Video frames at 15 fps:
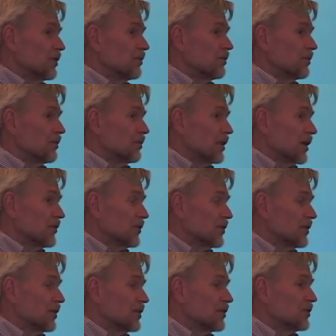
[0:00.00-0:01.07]

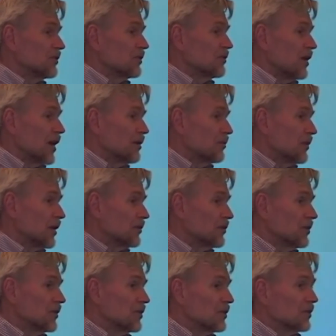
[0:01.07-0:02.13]
mother to grandmother